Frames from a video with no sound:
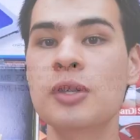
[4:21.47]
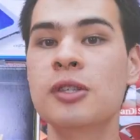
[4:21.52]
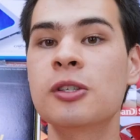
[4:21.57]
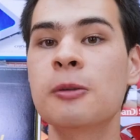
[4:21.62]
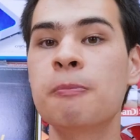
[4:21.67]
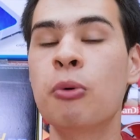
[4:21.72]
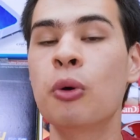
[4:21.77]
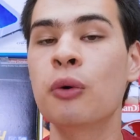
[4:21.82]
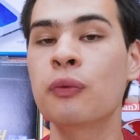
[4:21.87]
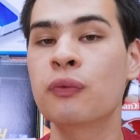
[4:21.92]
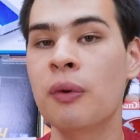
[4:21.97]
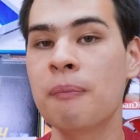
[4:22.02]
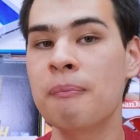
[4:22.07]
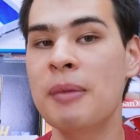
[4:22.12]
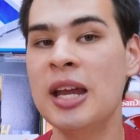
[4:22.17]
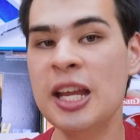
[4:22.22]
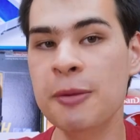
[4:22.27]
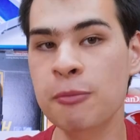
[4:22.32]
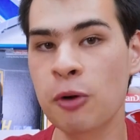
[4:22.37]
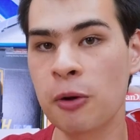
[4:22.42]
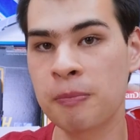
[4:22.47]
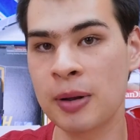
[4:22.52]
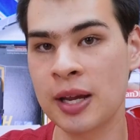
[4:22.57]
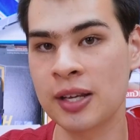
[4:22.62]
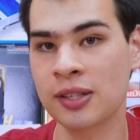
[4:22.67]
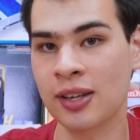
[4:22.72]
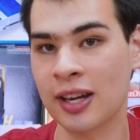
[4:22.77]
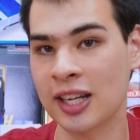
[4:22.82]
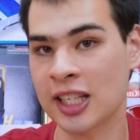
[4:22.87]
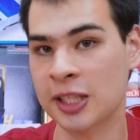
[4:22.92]
with support for many more
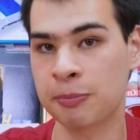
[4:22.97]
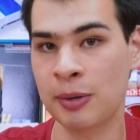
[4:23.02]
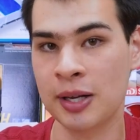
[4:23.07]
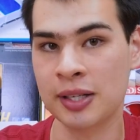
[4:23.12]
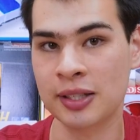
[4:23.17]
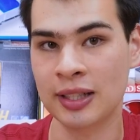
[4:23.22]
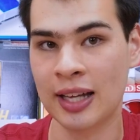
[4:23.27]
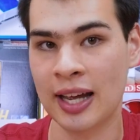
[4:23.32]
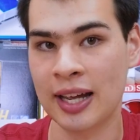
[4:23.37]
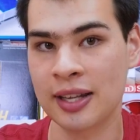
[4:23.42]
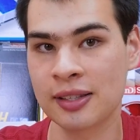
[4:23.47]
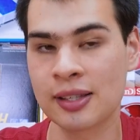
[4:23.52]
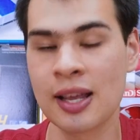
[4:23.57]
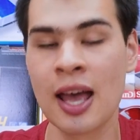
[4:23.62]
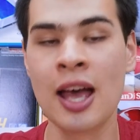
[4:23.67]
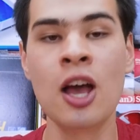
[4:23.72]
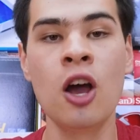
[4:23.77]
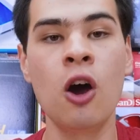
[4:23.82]
PCI Express lanes.